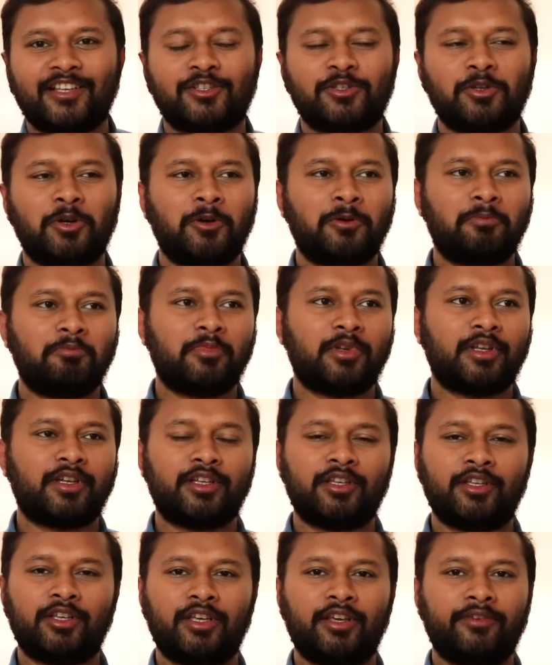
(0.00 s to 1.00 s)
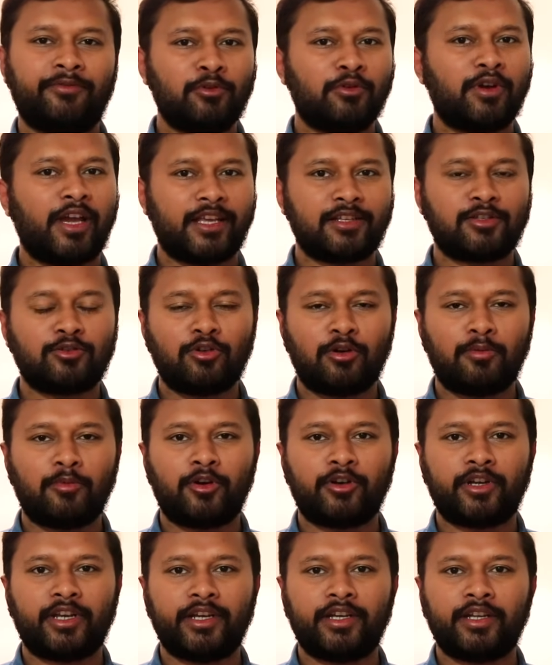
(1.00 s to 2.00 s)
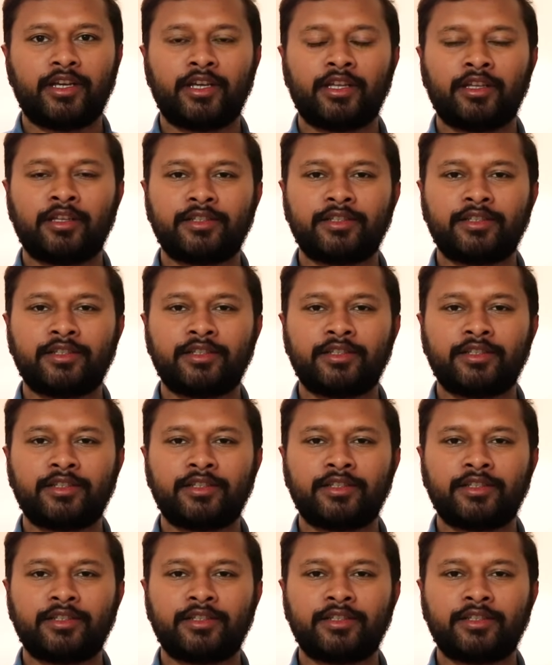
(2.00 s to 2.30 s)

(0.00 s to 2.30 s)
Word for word: so if you guys know about it